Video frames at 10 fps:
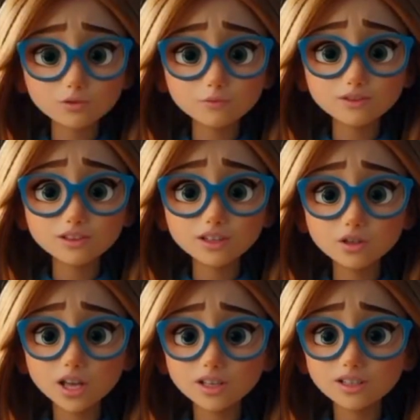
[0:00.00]
talking
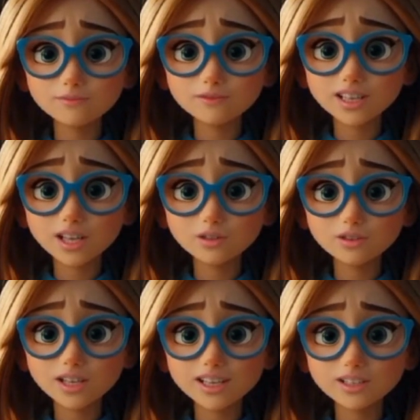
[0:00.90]
and left without
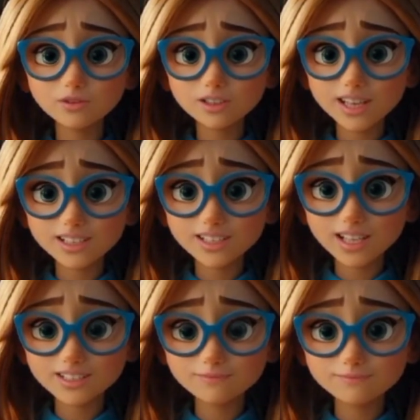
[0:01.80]
saying anything.
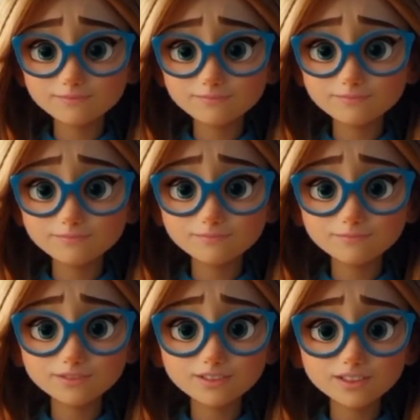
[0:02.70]
I was
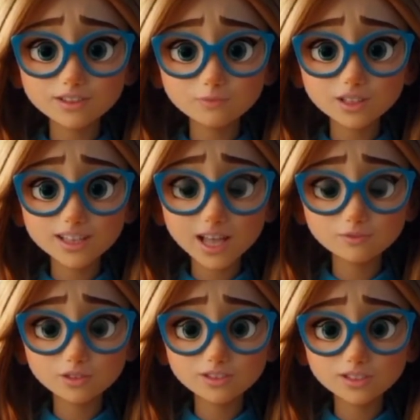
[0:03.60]
feeling very
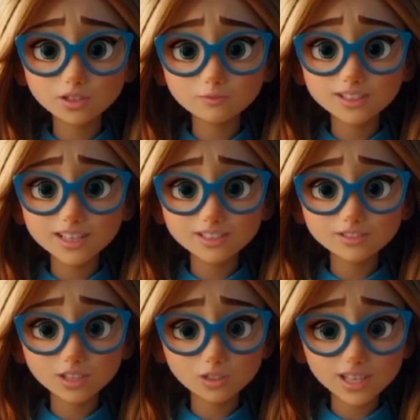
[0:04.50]
angry. I went to my
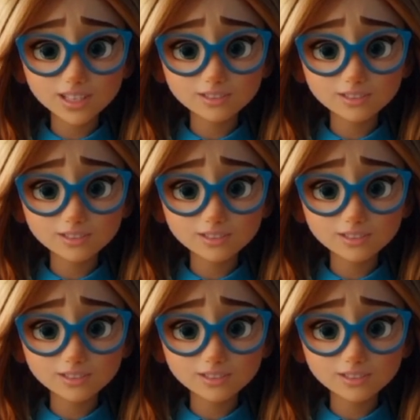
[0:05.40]
room